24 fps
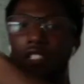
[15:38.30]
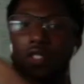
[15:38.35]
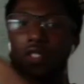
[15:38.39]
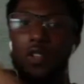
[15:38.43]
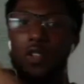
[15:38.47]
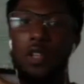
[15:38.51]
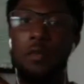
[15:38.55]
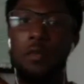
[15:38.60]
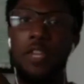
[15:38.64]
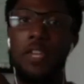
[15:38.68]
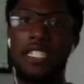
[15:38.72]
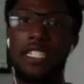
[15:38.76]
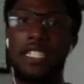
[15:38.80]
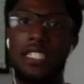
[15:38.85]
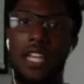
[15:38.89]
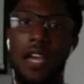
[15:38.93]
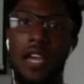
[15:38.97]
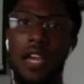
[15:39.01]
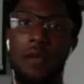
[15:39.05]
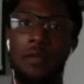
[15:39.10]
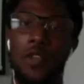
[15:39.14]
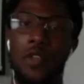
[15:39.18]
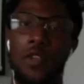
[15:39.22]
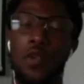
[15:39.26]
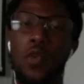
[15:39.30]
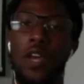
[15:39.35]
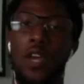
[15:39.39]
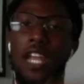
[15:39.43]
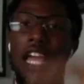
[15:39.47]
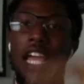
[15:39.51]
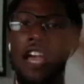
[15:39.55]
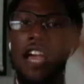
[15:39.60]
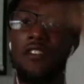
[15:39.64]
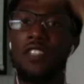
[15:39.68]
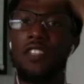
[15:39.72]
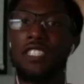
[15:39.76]
meantime, you want to
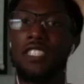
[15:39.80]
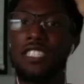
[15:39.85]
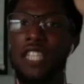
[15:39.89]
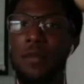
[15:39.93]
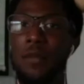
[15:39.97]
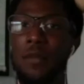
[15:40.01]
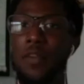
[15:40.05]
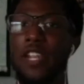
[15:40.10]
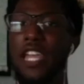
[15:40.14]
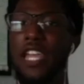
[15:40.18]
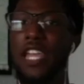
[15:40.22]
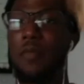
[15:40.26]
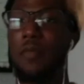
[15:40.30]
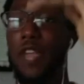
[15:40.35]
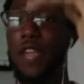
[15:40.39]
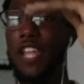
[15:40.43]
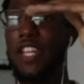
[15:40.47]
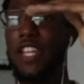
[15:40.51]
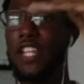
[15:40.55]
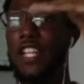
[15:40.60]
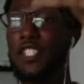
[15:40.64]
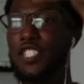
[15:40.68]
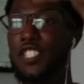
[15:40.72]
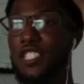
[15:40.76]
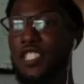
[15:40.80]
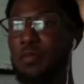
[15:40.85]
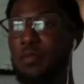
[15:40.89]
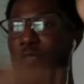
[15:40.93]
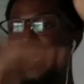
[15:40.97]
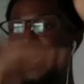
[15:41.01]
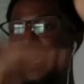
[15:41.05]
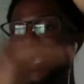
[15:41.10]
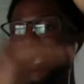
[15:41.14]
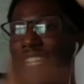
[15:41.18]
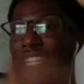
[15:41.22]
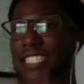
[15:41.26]
have a separate campaign that you're split
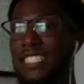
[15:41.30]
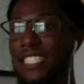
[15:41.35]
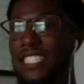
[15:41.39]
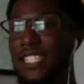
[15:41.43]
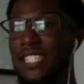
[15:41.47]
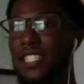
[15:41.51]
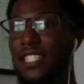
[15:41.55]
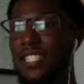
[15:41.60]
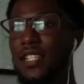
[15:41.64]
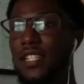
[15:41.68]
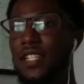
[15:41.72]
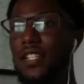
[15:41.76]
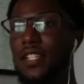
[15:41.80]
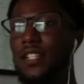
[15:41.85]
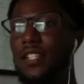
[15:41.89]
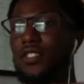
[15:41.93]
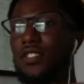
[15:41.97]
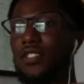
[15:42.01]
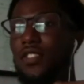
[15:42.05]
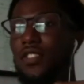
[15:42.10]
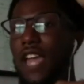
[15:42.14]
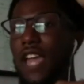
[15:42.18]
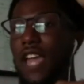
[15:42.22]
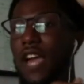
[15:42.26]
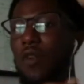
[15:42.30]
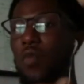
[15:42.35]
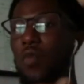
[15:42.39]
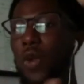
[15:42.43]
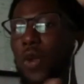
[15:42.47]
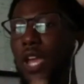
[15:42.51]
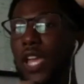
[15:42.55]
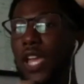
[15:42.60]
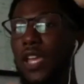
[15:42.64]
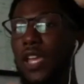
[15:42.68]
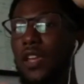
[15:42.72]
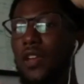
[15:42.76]
testing. So that
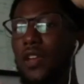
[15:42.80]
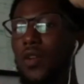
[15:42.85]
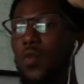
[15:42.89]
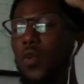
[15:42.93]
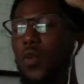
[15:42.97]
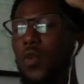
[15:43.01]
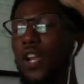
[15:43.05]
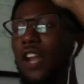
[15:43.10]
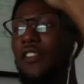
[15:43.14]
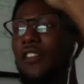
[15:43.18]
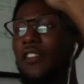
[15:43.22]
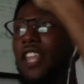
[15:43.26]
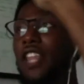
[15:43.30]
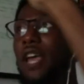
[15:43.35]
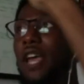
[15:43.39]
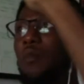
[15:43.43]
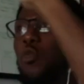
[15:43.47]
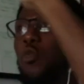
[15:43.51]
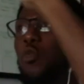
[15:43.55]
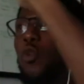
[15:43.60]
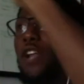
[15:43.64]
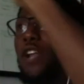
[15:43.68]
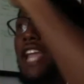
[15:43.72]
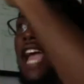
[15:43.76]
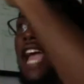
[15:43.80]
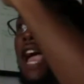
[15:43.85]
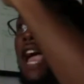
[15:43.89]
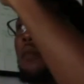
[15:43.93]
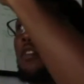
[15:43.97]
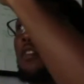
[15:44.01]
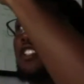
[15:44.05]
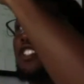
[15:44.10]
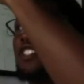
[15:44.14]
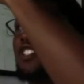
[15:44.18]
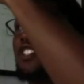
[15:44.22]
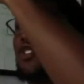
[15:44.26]
way, whenever that point
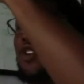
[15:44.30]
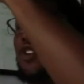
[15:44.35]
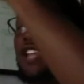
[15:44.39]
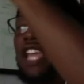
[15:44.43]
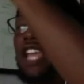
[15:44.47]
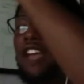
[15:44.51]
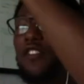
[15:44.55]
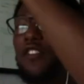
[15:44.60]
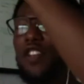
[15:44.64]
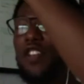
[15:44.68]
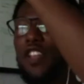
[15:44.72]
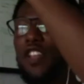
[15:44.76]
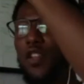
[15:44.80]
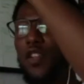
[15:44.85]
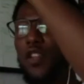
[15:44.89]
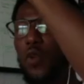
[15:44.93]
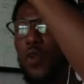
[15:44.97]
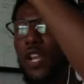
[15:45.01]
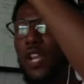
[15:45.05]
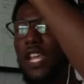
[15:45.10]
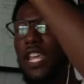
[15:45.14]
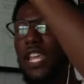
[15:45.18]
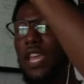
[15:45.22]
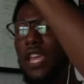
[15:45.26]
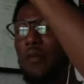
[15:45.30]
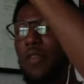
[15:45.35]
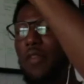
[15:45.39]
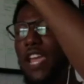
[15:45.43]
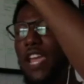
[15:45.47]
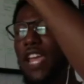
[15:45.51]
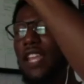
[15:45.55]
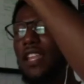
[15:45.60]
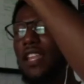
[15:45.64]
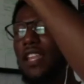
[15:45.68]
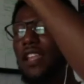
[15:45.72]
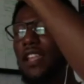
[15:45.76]
happens, you already have another winning
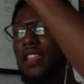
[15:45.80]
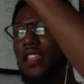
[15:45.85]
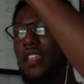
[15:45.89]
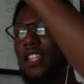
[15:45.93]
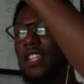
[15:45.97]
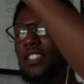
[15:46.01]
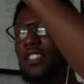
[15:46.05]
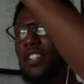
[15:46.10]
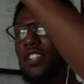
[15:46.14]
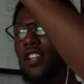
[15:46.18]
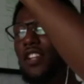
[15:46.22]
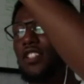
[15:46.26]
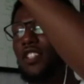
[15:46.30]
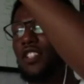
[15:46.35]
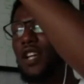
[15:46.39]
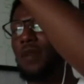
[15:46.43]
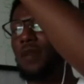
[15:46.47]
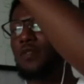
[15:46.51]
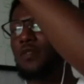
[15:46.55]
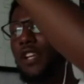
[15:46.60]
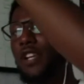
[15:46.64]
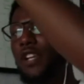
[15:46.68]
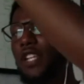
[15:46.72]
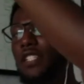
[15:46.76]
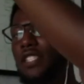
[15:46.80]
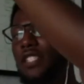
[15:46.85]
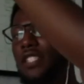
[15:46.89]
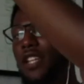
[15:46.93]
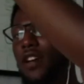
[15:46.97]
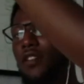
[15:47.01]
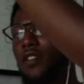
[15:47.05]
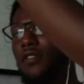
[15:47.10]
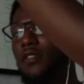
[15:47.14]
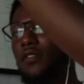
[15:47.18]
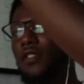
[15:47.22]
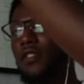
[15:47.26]
campaign that's starting to uptrain
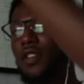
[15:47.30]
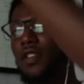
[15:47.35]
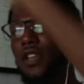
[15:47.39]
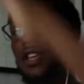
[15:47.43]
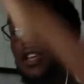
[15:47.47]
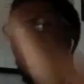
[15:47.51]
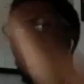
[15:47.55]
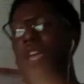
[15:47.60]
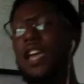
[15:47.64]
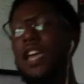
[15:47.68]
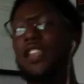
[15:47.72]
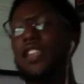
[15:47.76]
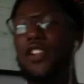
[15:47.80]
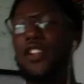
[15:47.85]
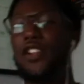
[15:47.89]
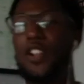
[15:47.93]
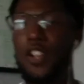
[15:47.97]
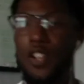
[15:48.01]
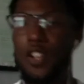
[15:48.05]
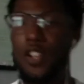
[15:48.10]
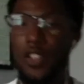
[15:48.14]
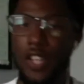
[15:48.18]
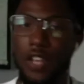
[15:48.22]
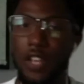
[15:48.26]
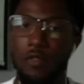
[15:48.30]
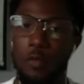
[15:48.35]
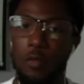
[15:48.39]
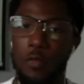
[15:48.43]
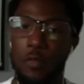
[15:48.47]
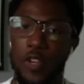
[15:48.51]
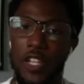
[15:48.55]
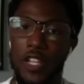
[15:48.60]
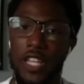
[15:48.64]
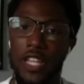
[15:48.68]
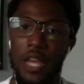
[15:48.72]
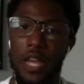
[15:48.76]
itself. And then you're going to then
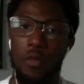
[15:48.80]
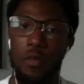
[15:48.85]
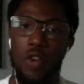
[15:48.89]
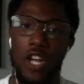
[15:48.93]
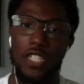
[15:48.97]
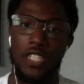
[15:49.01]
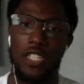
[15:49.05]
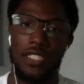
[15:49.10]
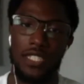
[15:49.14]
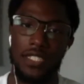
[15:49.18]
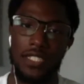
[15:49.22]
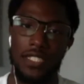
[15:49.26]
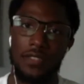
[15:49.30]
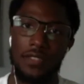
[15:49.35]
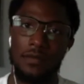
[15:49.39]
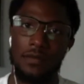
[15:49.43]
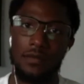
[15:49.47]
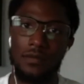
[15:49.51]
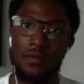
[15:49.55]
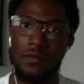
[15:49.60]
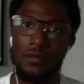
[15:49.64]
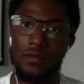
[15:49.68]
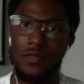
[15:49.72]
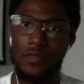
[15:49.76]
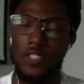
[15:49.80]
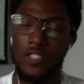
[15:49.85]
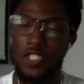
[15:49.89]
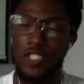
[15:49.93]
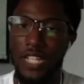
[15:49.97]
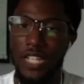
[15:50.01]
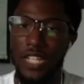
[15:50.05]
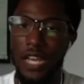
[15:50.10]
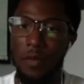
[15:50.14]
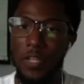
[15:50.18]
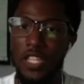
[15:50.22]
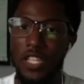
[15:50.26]
repeat that process. So
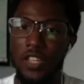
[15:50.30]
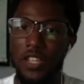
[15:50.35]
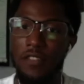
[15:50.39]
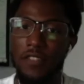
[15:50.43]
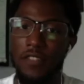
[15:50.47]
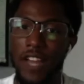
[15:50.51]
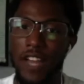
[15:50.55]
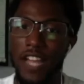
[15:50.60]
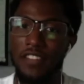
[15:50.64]
that'd be the 5